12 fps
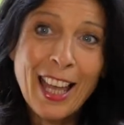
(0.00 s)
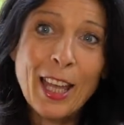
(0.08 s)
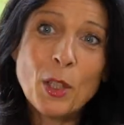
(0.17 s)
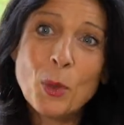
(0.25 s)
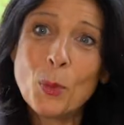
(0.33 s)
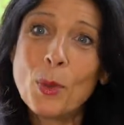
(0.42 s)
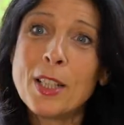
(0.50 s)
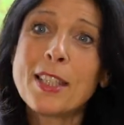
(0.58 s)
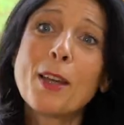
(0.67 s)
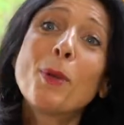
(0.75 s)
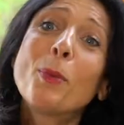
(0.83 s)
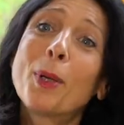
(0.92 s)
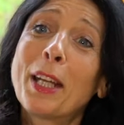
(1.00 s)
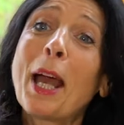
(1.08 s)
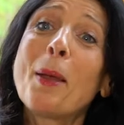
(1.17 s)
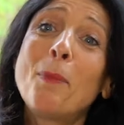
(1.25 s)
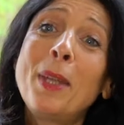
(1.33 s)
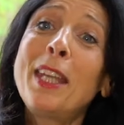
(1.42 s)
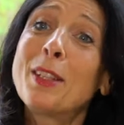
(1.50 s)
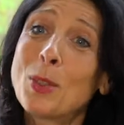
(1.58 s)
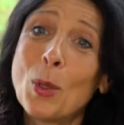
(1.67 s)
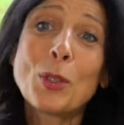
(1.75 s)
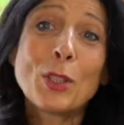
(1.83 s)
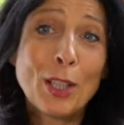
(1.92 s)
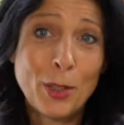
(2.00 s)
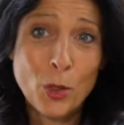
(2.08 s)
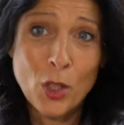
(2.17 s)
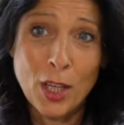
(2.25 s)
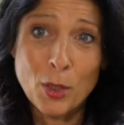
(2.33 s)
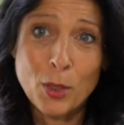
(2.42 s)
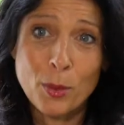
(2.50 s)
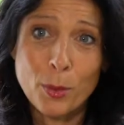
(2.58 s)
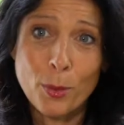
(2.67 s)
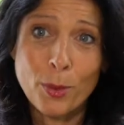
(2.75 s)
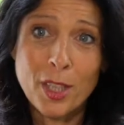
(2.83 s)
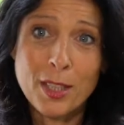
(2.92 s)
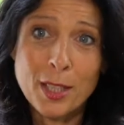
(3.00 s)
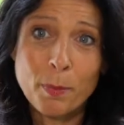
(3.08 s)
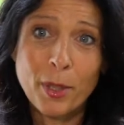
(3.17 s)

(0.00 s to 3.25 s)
and towards everyone I meet totally changed through this,